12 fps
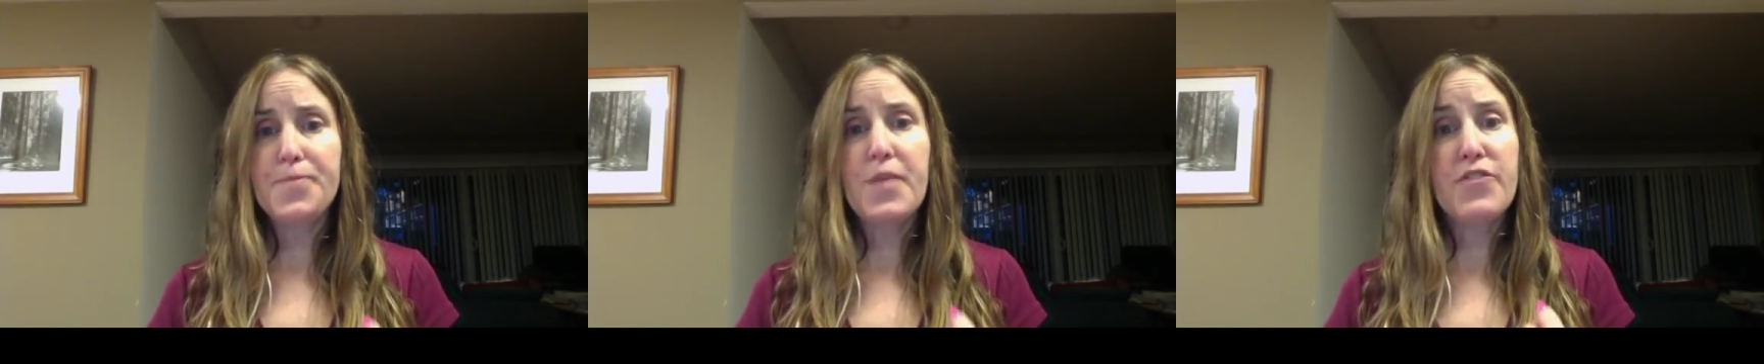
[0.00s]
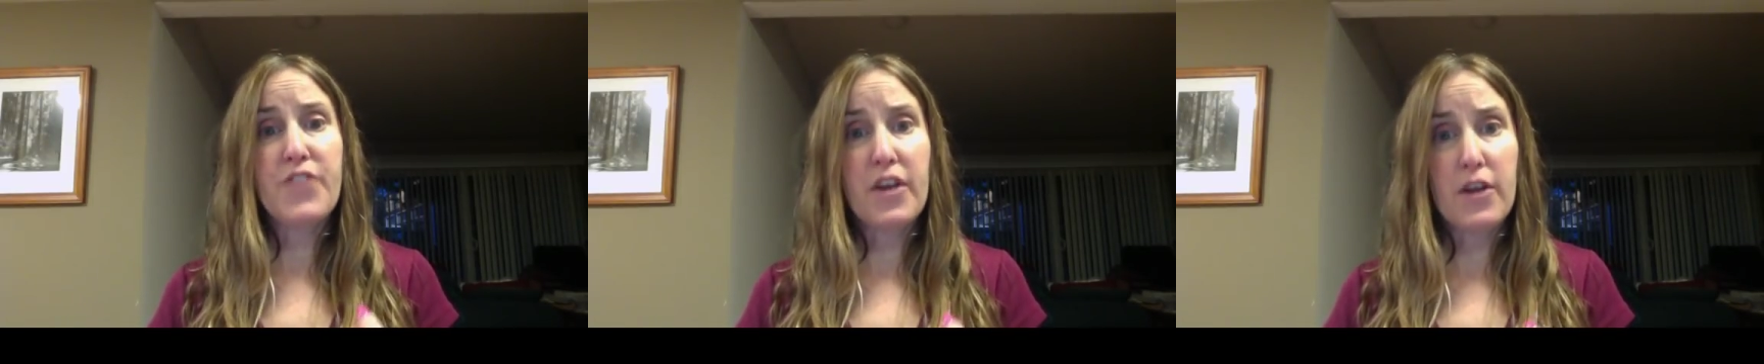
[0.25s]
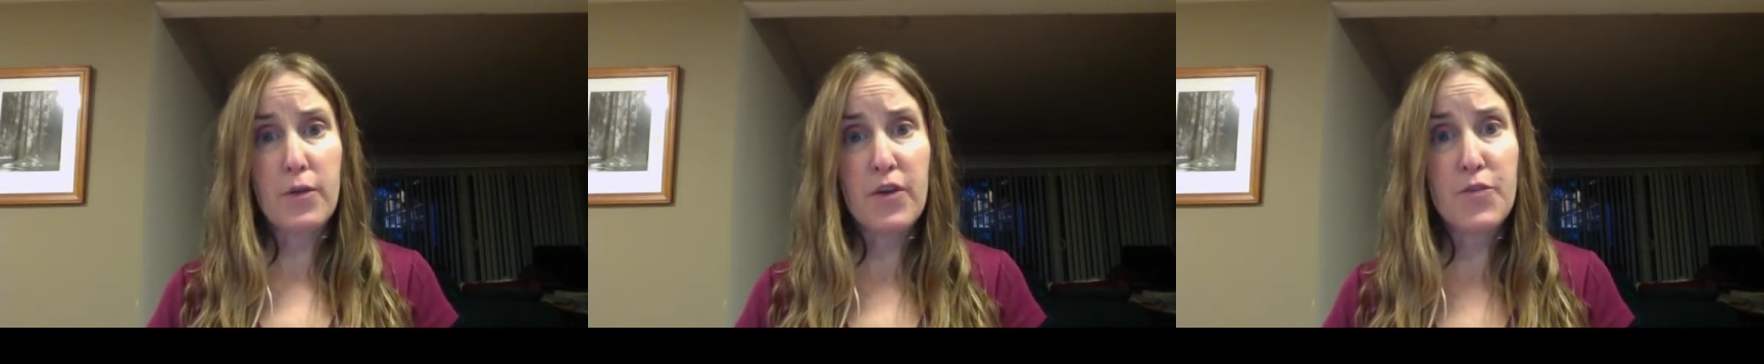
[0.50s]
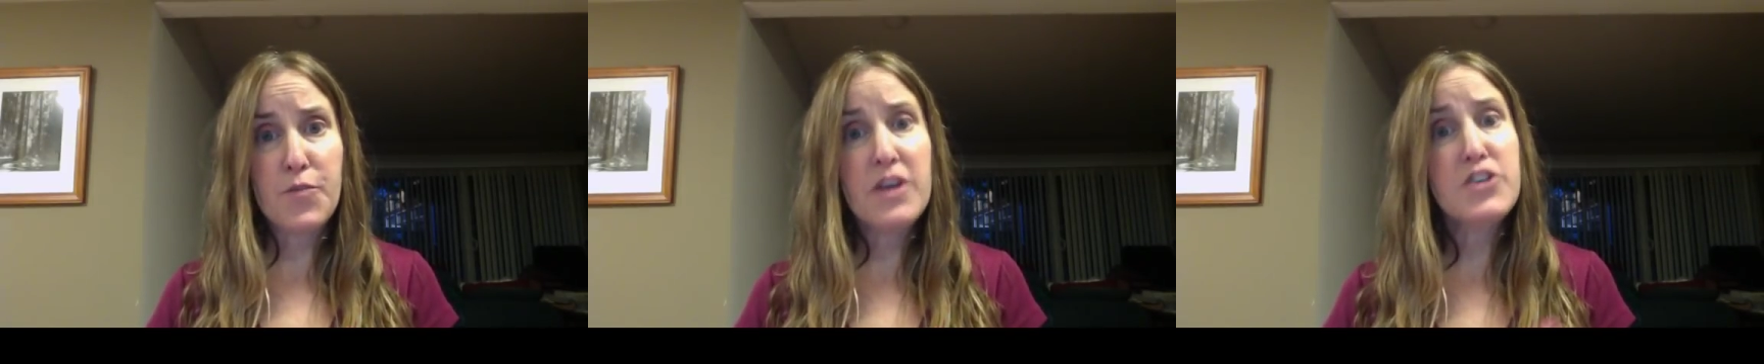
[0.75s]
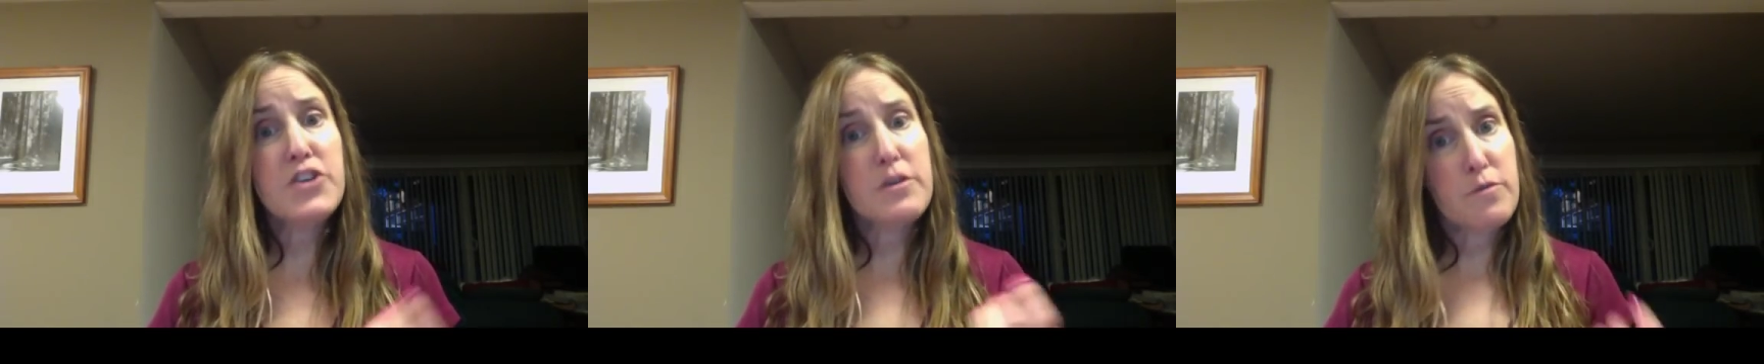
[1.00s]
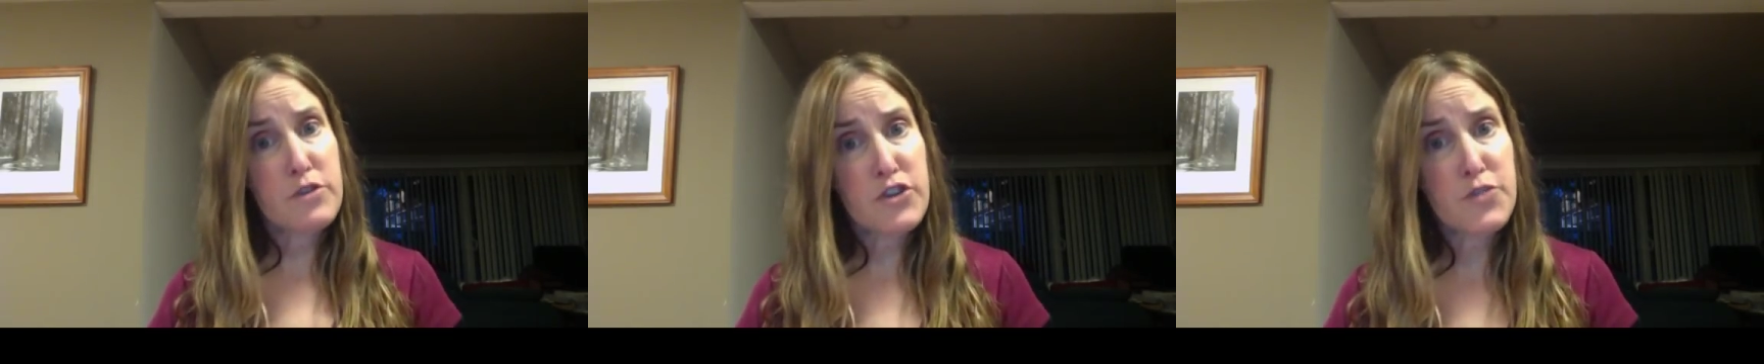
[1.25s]
cellular respiration,
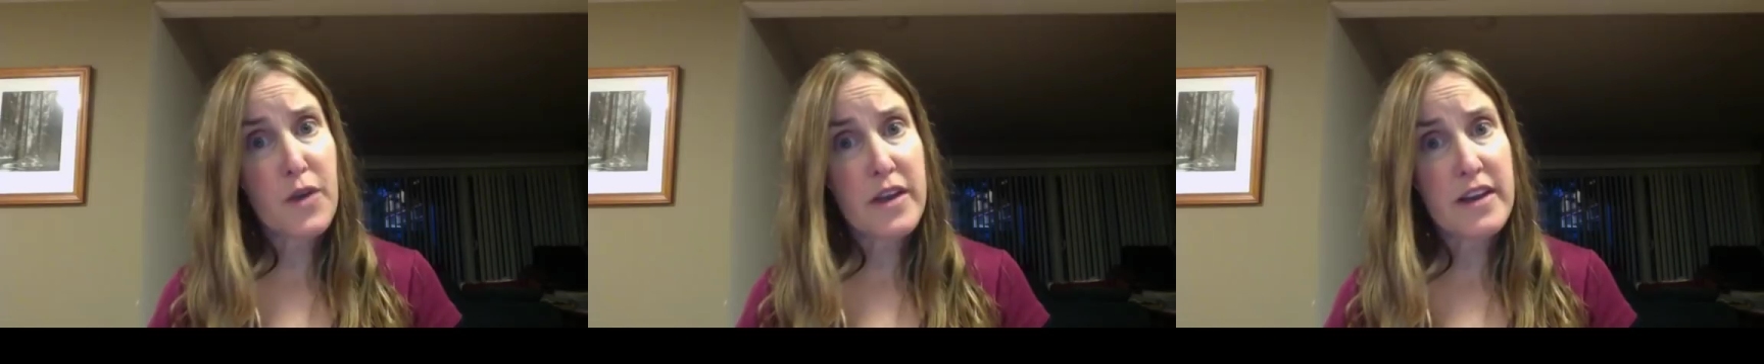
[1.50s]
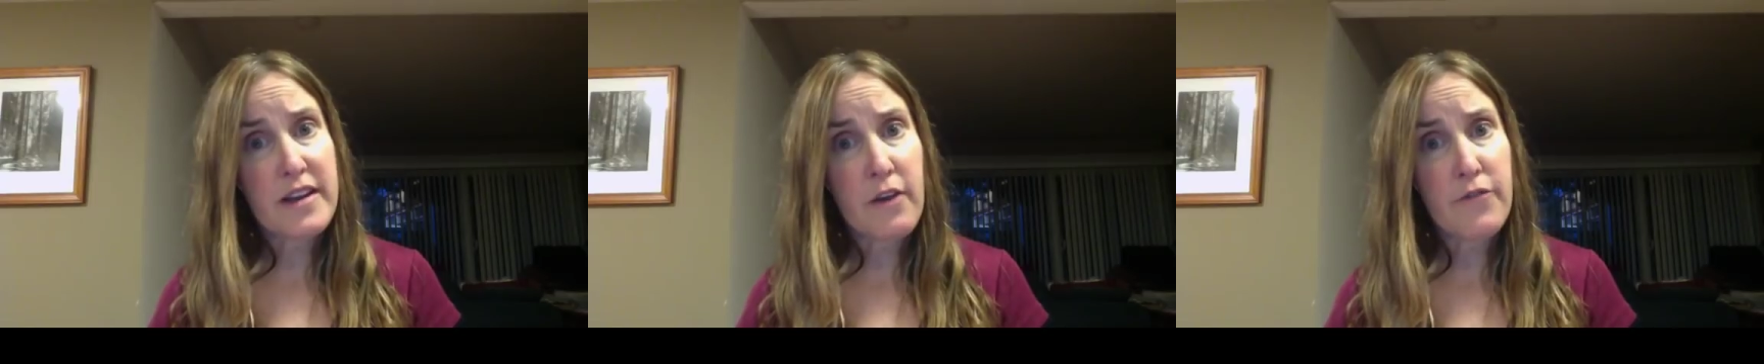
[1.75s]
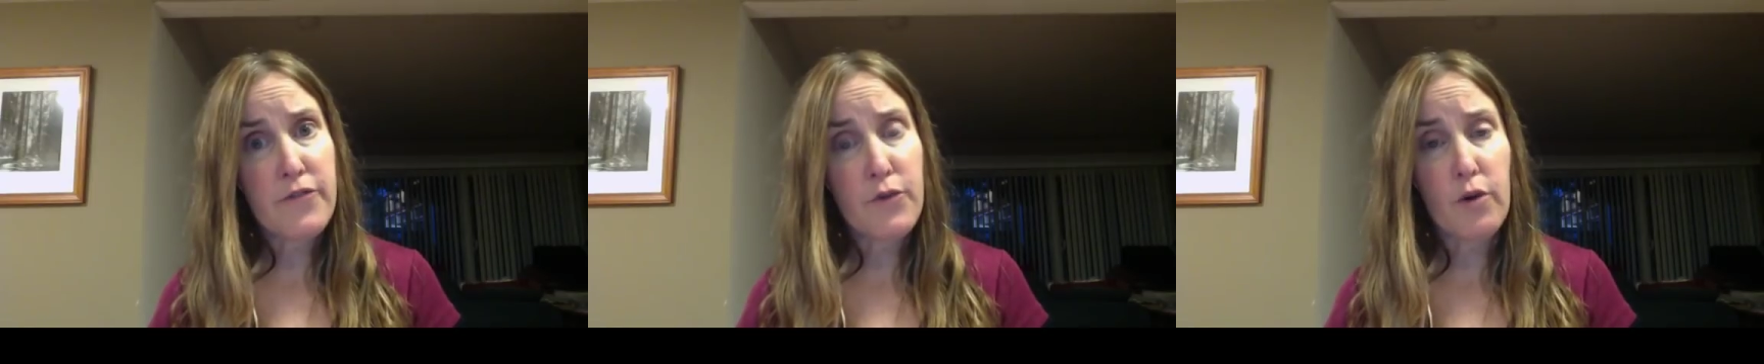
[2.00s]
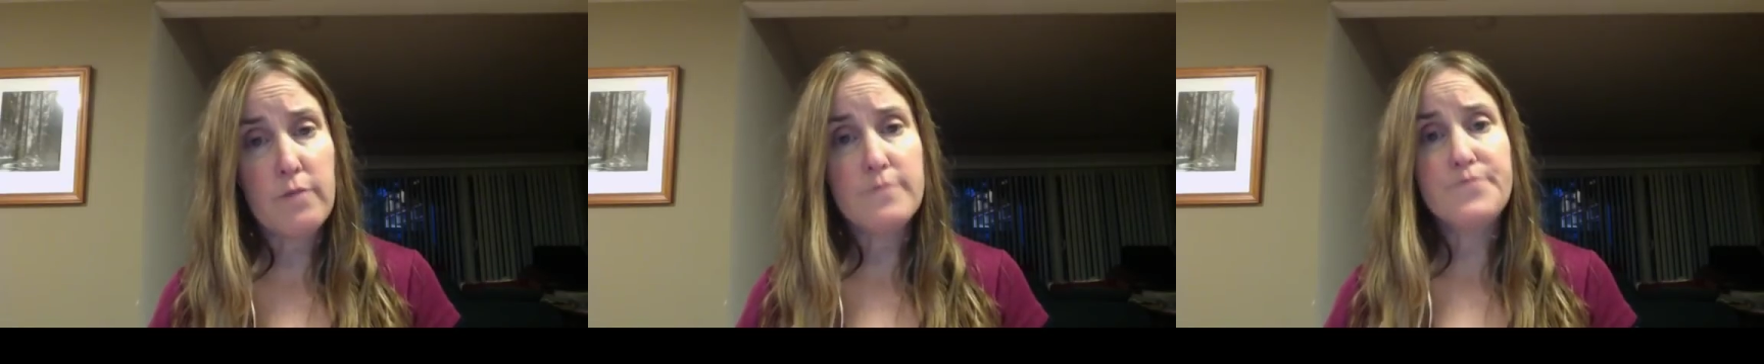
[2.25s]
which is breaking down fuel.